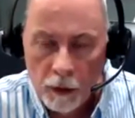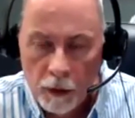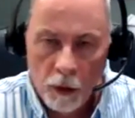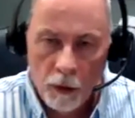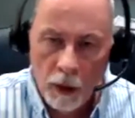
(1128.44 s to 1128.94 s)

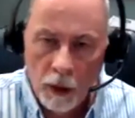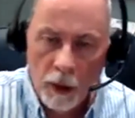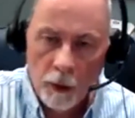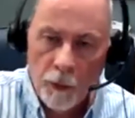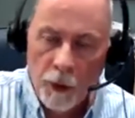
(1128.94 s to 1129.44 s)
to the
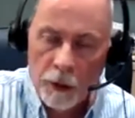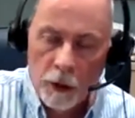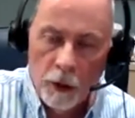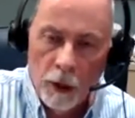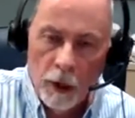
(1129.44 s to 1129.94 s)
other
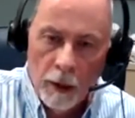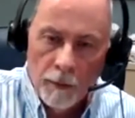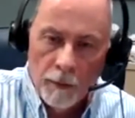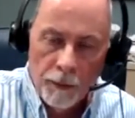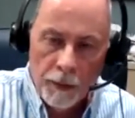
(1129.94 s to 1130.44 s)
prisoner,
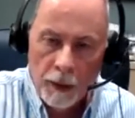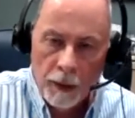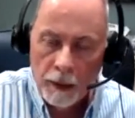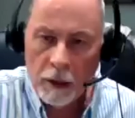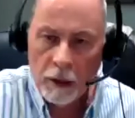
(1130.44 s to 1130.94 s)

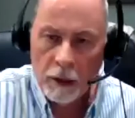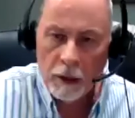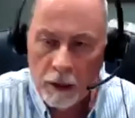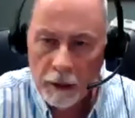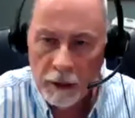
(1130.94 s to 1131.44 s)

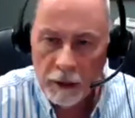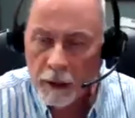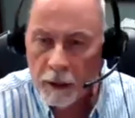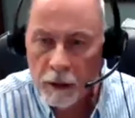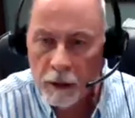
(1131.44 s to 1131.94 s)
Jesus
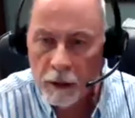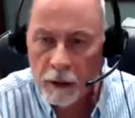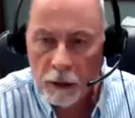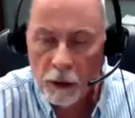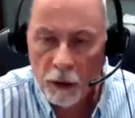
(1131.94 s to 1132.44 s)
doesn't
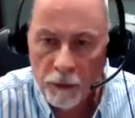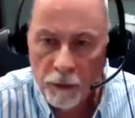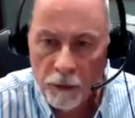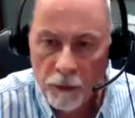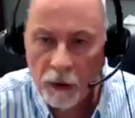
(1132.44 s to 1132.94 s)
deserve
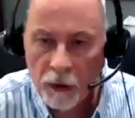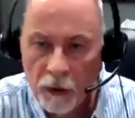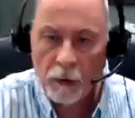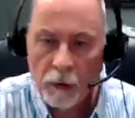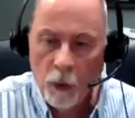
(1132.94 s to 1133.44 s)
to be
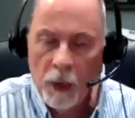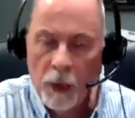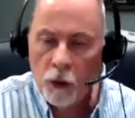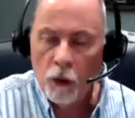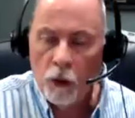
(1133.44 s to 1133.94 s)
crucified.
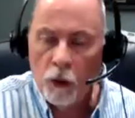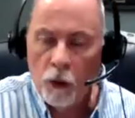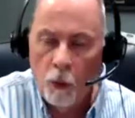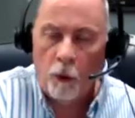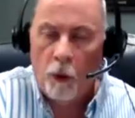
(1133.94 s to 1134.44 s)
We
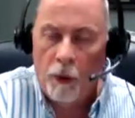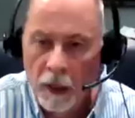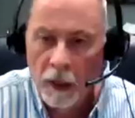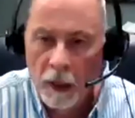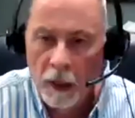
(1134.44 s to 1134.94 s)
do. We're
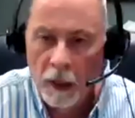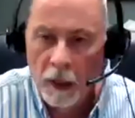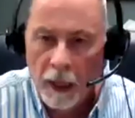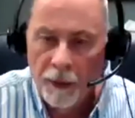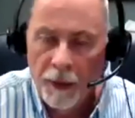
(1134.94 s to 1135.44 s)
criminals.
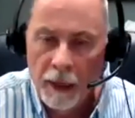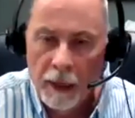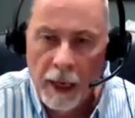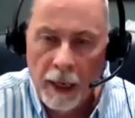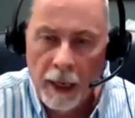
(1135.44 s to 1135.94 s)

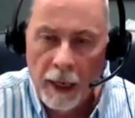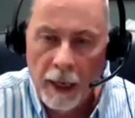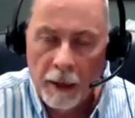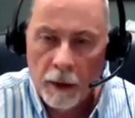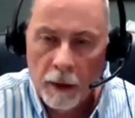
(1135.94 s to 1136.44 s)
And then he
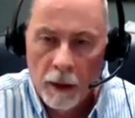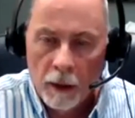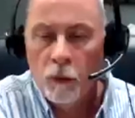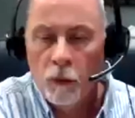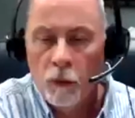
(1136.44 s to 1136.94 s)
asked,
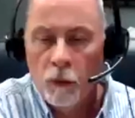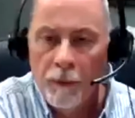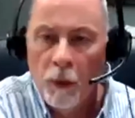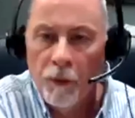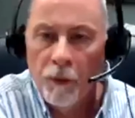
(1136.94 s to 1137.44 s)

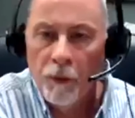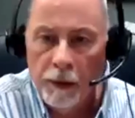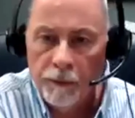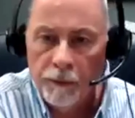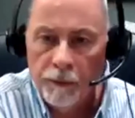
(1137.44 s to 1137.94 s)
Jesus, remember
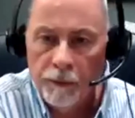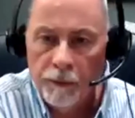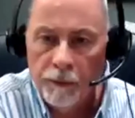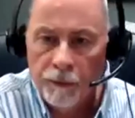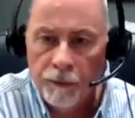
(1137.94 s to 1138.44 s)
me.
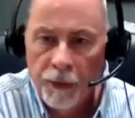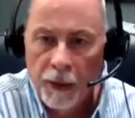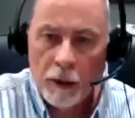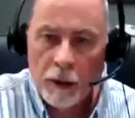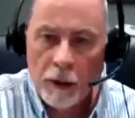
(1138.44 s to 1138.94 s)

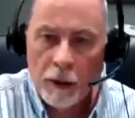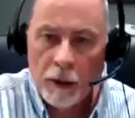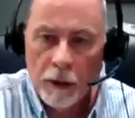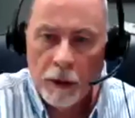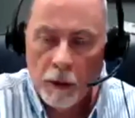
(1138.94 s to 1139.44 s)

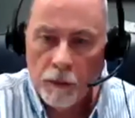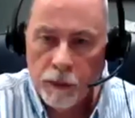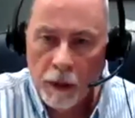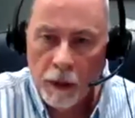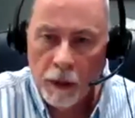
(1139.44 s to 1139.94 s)
Jesus, that
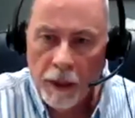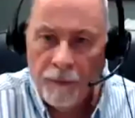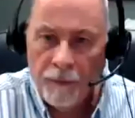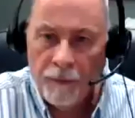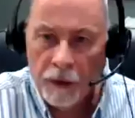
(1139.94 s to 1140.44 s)
was a
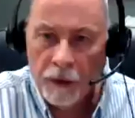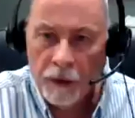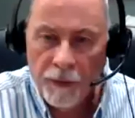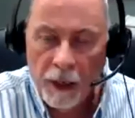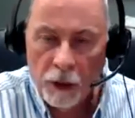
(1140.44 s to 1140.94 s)
plea for
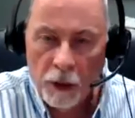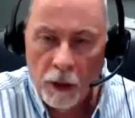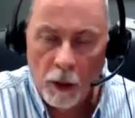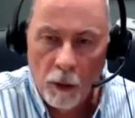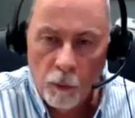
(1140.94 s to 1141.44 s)
salvation and a